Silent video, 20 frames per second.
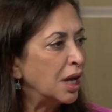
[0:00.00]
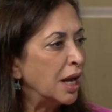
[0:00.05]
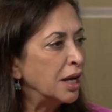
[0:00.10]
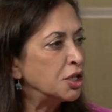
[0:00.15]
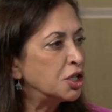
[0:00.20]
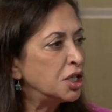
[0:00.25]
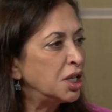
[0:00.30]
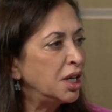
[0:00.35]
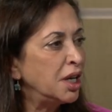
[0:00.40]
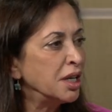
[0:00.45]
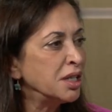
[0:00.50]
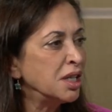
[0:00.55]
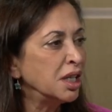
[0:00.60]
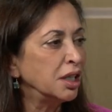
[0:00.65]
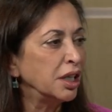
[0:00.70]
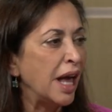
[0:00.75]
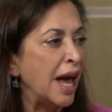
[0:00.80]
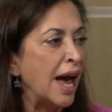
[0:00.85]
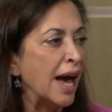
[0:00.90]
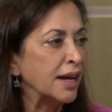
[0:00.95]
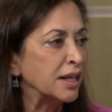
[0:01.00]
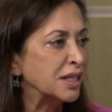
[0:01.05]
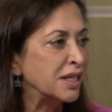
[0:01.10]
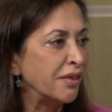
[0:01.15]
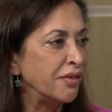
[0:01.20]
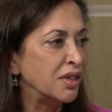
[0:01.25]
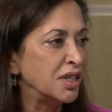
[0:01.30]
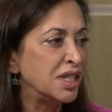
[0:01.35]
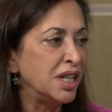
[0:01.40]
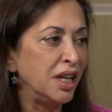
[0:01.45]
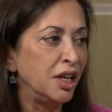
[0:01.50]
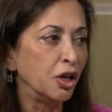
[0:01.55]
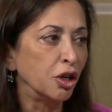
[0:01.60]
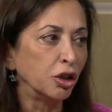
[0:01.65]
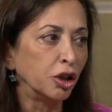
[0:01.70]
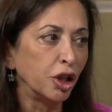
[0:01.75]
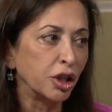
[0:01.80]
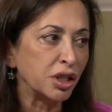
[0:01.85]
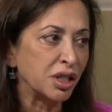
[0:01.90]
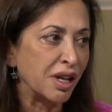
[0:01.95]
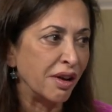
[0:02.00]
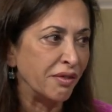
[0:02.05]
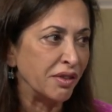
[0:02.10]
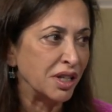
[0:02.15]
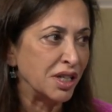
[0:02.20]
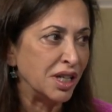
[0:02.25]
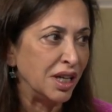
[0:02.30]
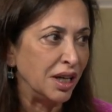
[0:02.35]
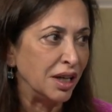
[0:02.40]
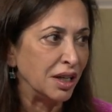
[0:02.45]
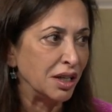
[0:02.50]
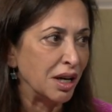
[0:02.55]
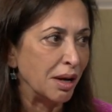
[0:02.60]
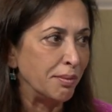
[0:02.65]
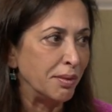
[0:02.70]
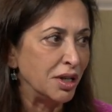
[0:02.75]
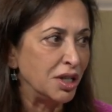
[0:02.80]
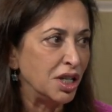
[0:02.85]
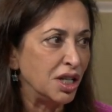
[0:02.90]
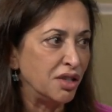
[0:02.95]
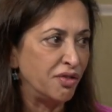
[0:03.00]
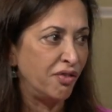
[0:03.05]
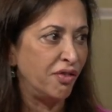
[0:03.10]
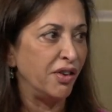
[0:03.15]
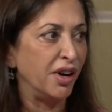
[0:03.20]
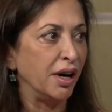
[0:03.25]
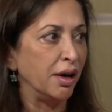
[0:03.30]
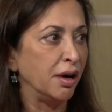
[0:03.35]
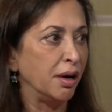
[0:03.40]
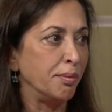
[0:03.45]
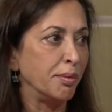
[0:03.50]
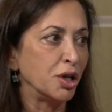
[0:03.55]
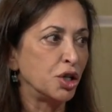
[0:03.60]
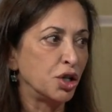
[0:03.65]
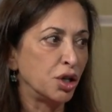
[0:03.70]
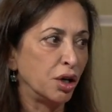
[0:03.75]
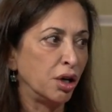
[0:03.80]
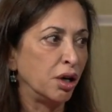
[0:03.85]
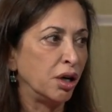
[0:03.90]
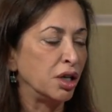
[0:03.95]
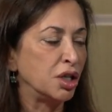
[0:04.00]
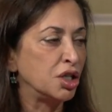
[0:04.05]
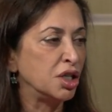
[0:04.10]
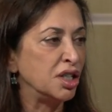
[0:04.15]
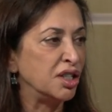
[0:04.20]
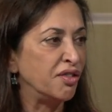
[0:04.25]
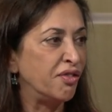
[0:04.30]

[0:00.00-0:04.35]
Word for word: and she doesn't act 17 or look 17. I mean, she's very mature, and she's